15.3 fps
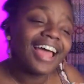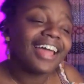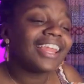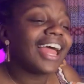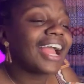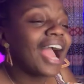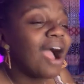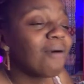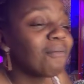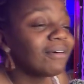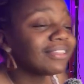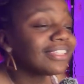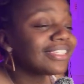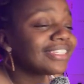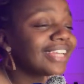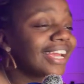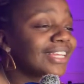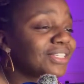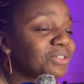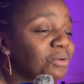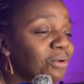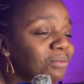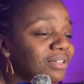Like I want the stand
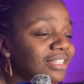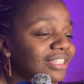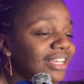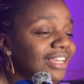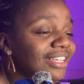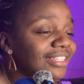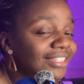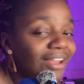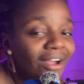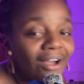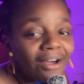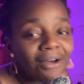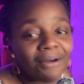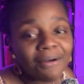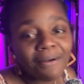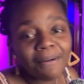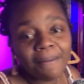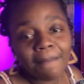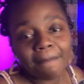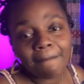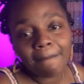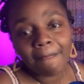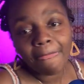store receipts, y'all.
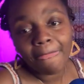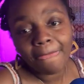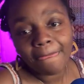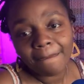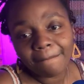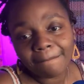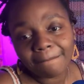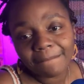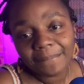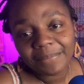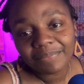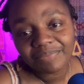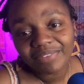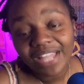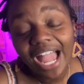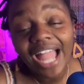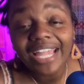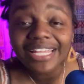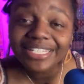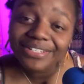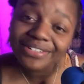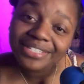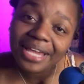Hi,
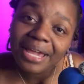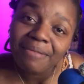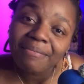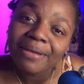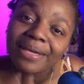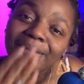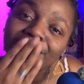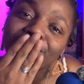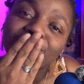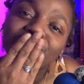entertainment.